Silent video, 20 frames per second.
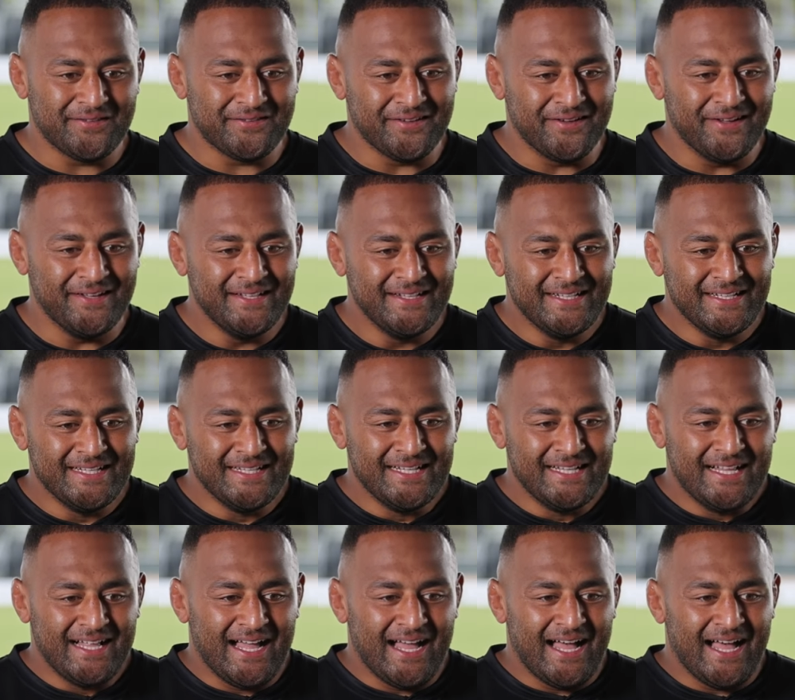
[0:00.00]
So,
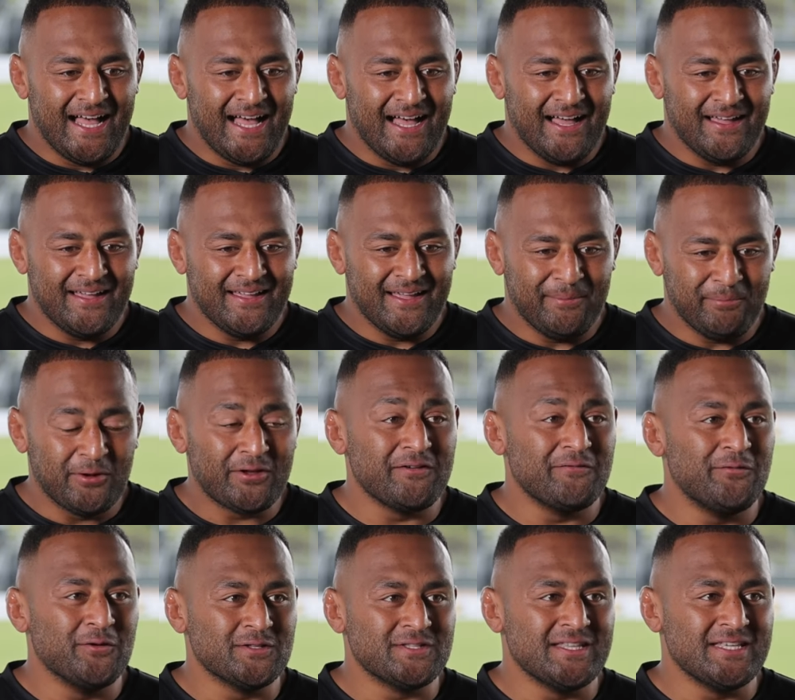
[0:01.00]
uh, I'm
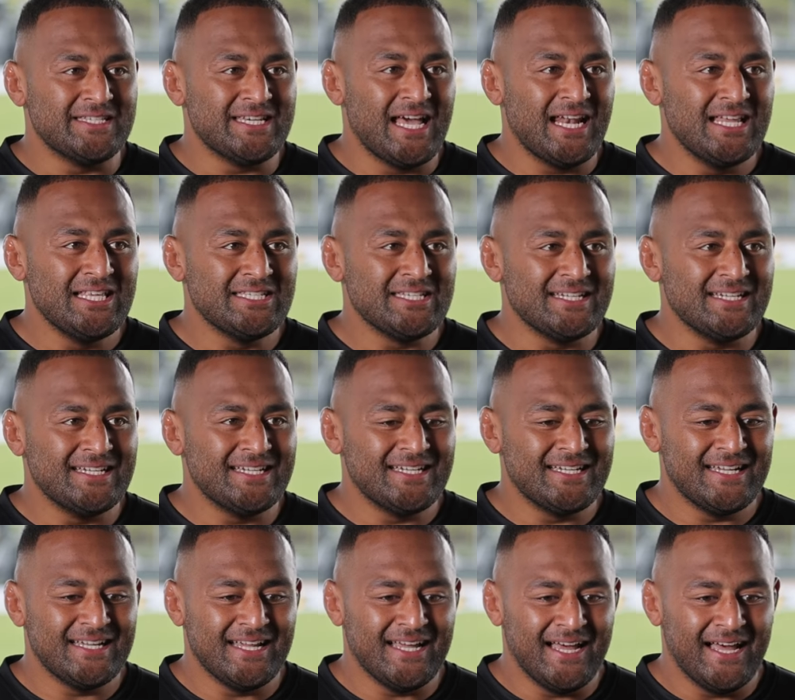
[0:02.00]
looking forward to the challenge and
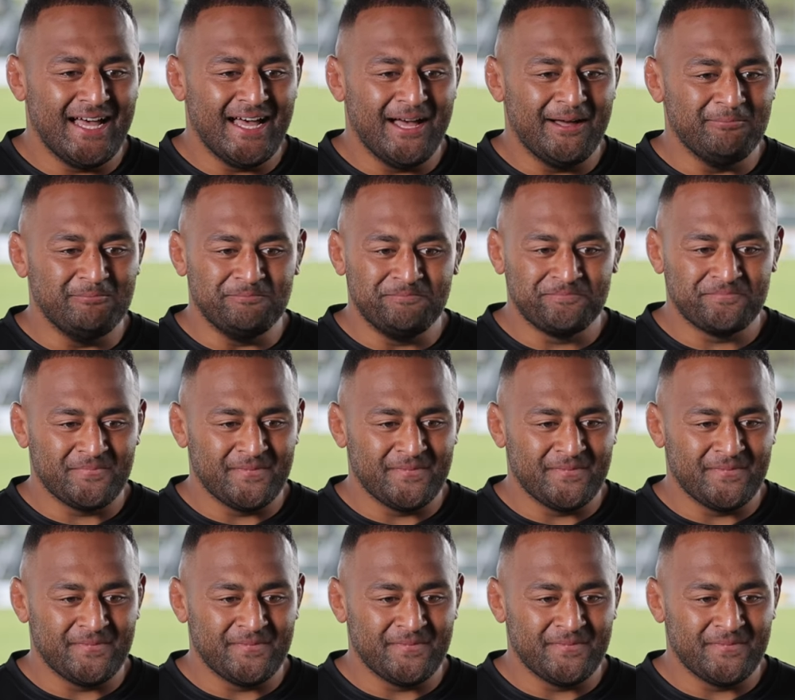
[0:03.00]
um,